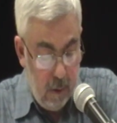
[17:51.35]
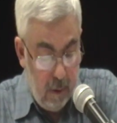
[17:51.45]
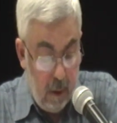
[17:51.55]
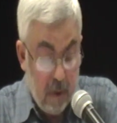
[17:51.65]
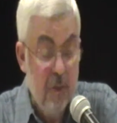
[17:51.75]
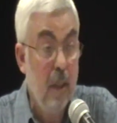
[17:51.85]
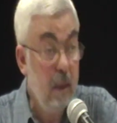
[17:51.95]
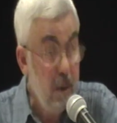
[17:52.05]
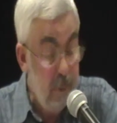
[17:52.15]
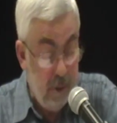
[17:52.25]
an
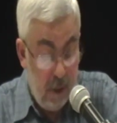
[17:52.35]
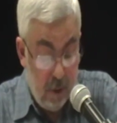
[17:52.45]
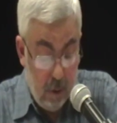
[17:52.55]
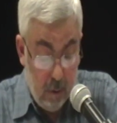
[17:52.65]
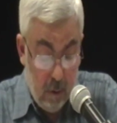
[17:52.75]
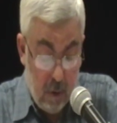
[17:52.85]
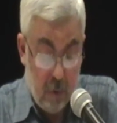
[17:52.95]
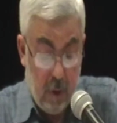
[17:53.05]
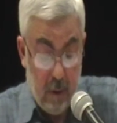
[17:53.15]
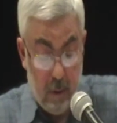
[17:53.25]
Artsakh liberation
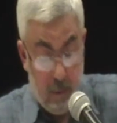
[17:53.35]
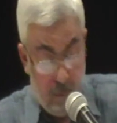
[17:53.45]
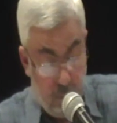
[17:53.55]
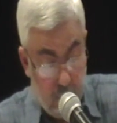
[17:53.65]
struggle